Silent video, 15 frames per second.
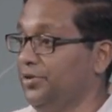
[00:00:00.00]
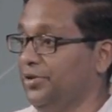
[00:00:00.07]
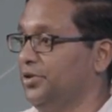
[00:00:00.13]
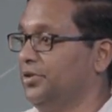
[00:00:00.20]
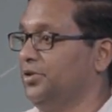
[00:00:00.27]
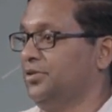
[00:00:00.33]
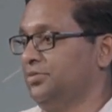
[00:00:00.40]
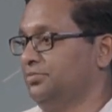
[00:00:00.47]
we
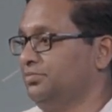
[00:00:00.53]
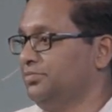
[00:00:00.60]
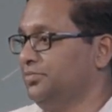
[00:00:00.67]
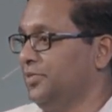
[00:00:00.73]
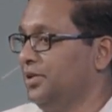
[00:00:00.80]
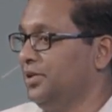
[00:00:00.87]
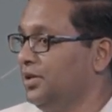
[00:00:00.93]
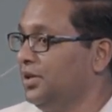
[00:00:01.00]
each are
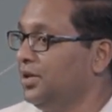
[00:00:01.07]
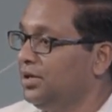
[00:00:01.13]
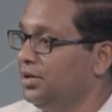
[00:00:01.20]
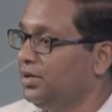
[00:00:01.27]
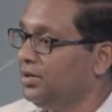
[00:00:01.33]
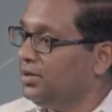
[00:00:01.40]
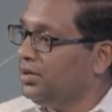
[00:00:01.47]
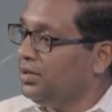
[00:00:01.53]
different.
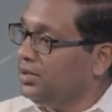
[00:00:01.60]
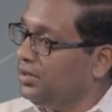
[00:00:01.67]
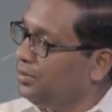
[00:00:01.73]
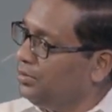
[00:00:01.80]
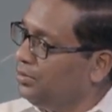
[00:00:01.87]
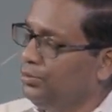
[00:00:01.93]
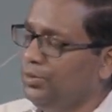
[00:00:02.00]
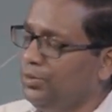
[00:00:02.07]

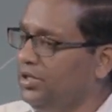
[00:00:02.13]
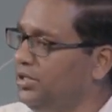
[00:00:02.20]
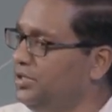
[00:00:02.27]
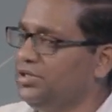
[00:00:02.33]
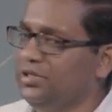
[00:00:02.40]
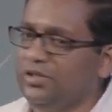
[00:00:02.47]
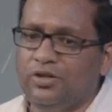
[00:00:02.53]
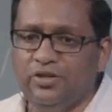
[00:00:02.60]

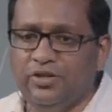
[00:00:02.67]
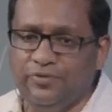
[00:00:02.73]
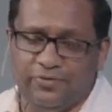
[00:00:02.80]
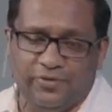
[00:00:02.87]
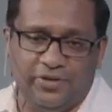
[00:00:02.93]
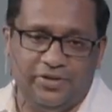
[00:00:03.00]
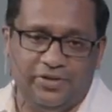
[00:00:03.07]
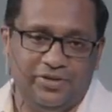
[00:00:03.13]
We have to be
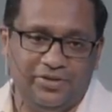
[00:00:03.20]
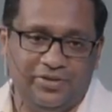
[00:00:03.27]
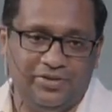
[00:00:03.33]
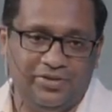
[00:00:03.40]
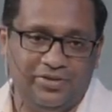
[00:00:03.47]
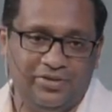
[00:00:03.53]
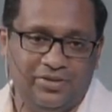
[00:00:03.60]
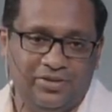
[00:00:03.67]
careful of
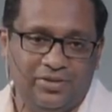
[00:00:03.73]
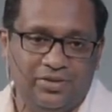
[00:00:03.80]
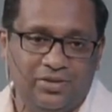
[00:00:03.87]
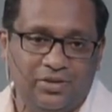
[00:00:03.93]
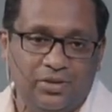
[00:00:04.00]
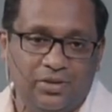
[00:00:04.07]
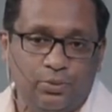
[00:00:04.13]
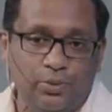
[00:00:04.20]
how we
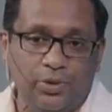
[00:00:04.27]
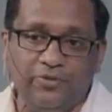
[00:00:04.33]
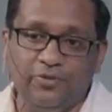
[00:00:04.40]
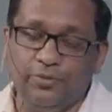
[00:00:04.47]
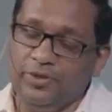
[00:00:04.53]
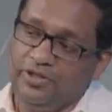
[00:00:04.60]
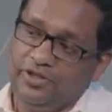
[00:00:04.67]
judge other people.